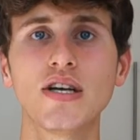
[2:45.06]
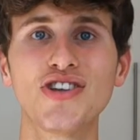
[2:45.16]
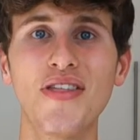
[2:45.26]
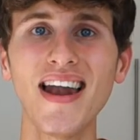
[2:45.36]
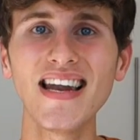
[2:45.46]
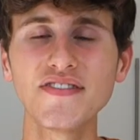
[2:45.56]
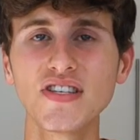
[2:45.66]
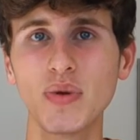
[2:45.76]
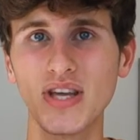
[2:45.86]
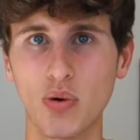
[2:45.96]
So that leaves
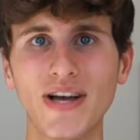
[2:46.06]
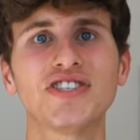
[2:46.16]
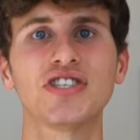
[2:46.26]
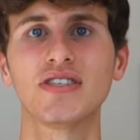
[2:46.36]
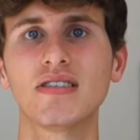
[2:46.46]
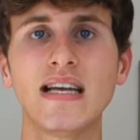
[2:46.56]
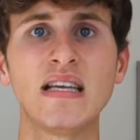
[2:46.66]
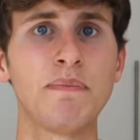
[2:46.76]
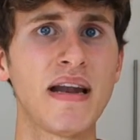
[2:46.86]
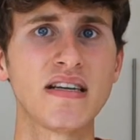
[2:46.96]
us with a question. Is
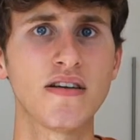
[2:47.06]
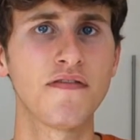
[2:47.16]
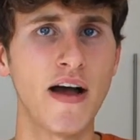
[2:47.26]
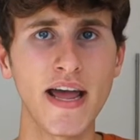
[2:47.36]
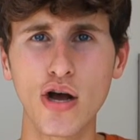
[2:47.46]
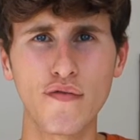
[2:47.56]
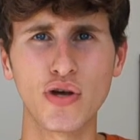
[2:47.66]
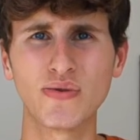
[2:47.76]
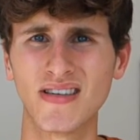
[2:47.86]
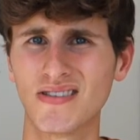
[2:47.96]
it better to fight over
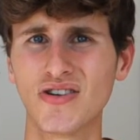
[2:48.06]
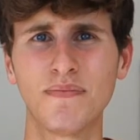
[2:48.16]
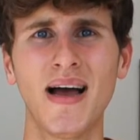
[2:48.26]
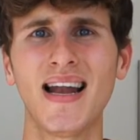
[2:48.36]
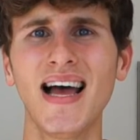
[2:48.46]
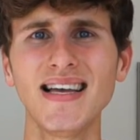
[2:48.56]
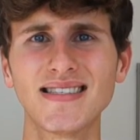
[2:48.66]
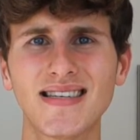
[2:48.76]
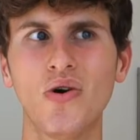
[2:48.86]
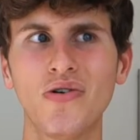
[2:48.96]
who says goodbye
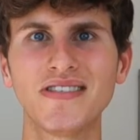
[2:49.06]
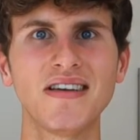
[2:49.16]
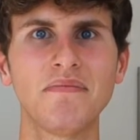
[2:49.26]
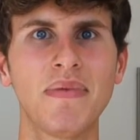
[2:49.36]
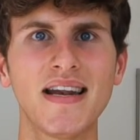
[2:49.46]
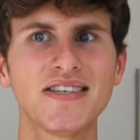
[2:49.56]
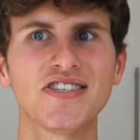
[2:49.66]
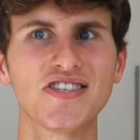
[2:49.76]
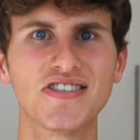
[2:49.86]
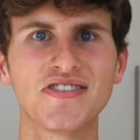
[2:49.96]
last? Or is it better to
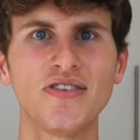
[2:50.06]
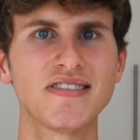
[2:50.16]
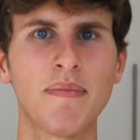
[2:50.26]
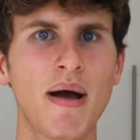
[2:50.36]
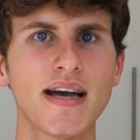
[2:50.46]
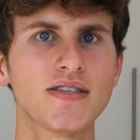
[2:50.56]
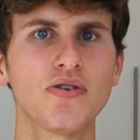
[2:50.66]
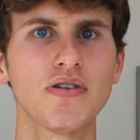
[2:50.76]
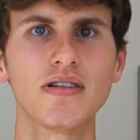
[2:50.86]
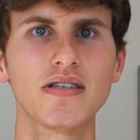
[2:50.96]
just not say bye at
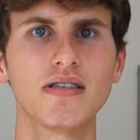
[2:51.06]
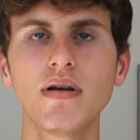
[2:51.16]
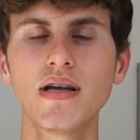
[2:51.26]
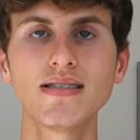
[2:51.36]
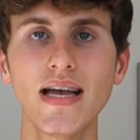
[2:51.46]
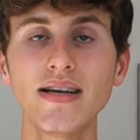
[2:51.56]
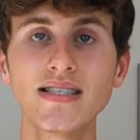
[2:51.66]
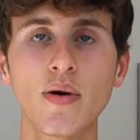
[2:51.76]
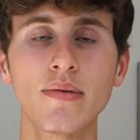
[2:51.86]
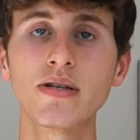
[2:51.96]
all? Because there is
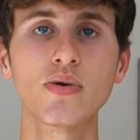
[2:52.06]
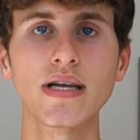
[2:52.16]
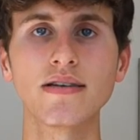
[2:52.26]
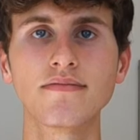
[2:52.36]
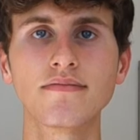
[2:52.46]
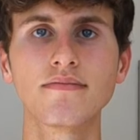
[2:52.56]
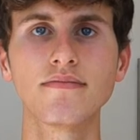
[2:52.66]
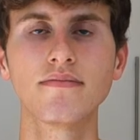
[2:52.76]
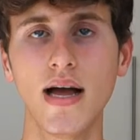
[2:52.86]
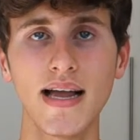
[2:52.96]
no in between.
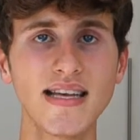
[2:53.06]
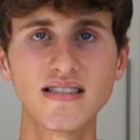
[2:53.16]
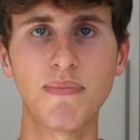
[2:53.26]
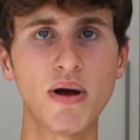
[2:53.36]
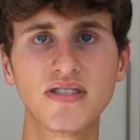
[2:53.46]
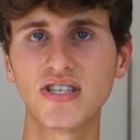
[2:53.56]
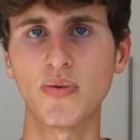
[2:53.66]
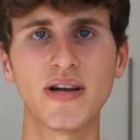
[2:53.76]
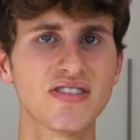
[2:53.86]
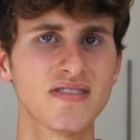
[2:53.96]
I guess both
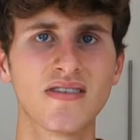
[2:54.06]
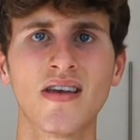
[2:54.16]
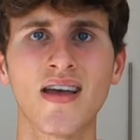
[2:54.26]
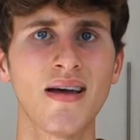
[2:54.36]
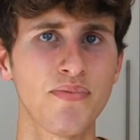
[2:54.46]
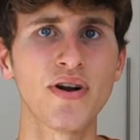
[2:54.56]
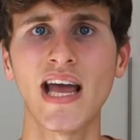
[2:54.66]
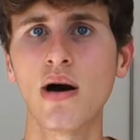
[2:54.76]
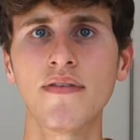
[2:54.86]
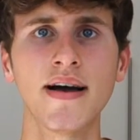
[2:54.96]
situations can get
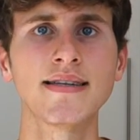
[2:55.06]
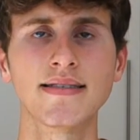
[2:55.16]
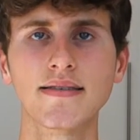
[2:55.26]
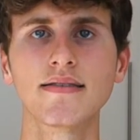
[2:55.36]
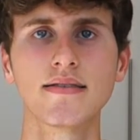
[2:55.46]
pretty out of hand.